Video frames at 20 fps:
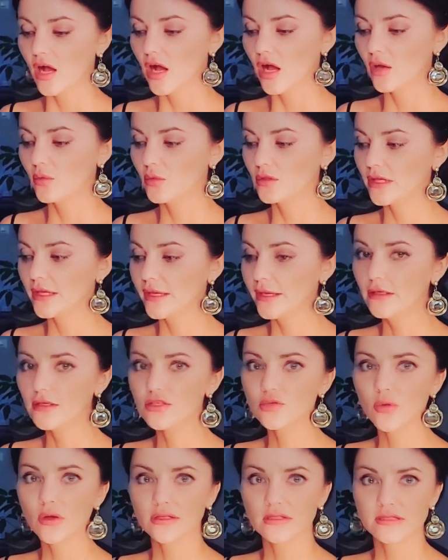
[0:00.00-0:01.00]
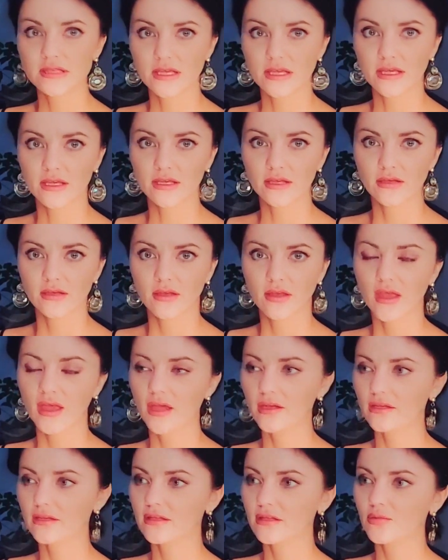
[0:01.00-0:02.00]
I will age one day,
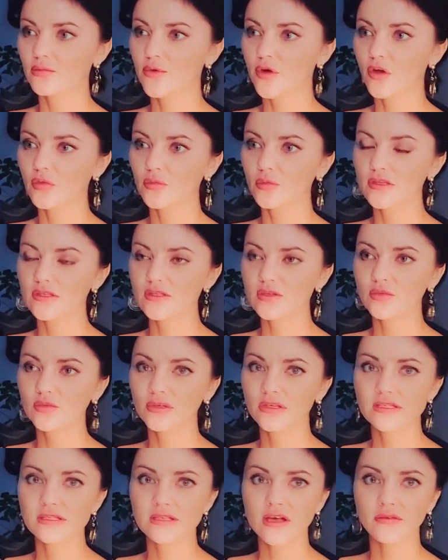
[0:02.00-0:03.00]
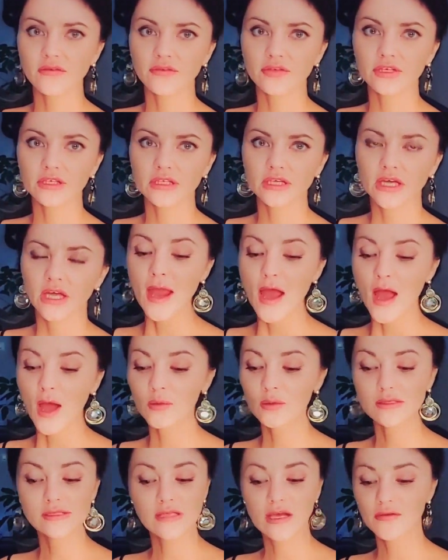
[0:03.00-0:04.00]
and it brought me so big suffering.
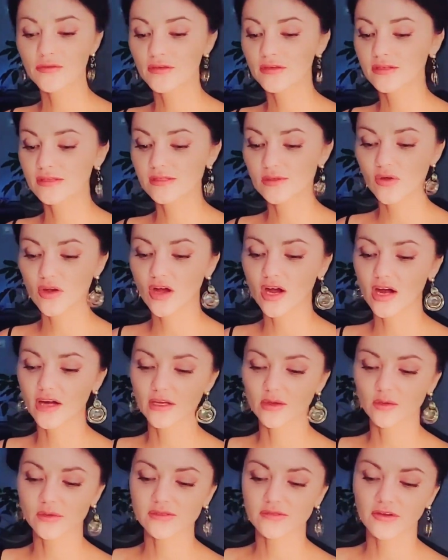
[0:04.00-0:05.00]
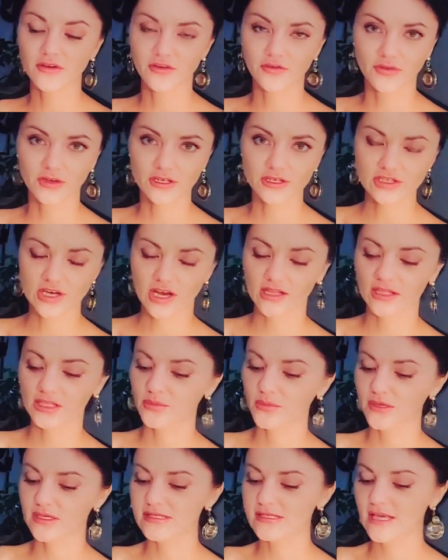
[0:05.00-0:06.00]
I was suffering so hard. I was very fragile
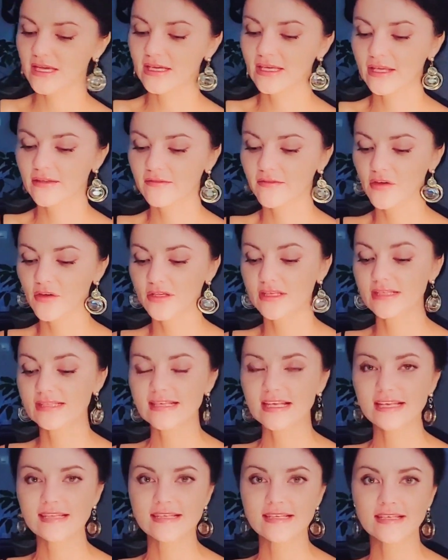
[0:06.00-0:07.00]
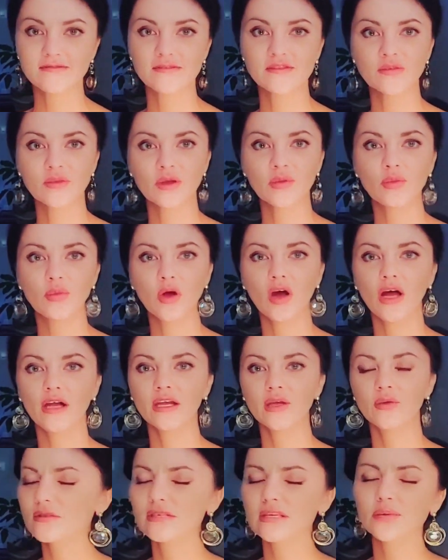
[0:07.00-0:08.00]
in my psyche and very sensitive to my
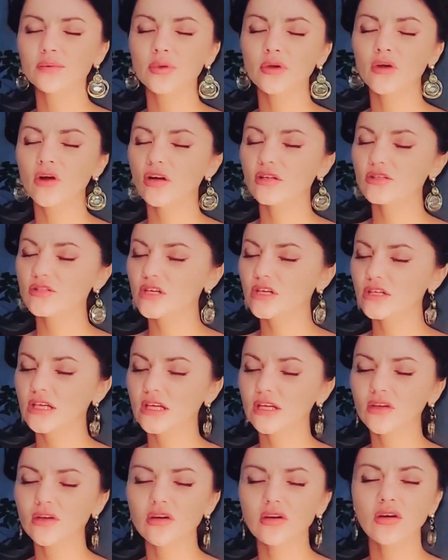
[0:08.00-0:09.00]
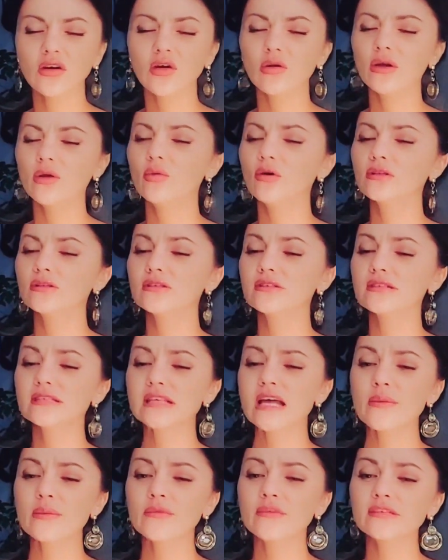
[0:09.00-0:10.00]
body. I was hypochondriac, like, no, I want to
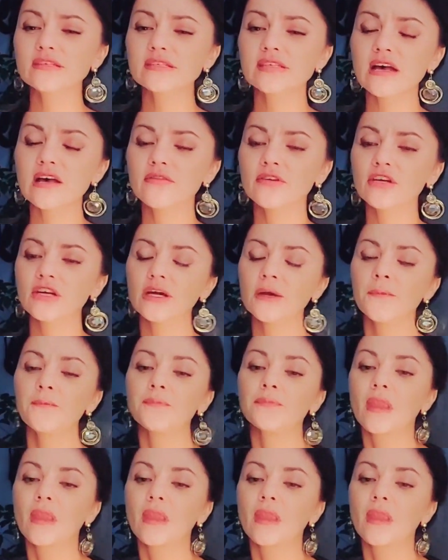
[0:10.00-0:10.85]
stop this suffering.